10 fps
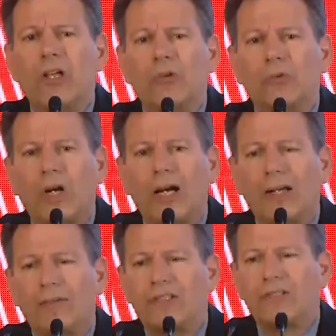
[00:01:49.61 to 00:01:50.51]
the
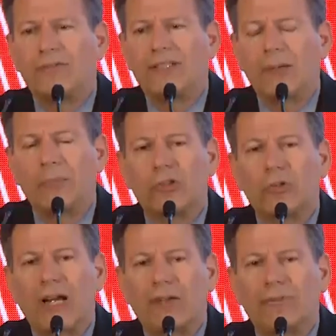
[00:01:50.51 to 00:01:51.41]
rise of
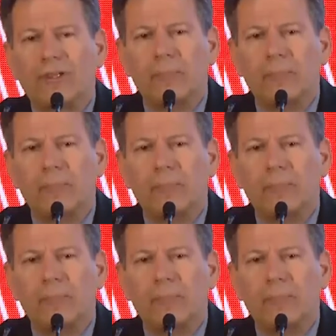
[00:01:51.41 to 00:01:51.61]
demographic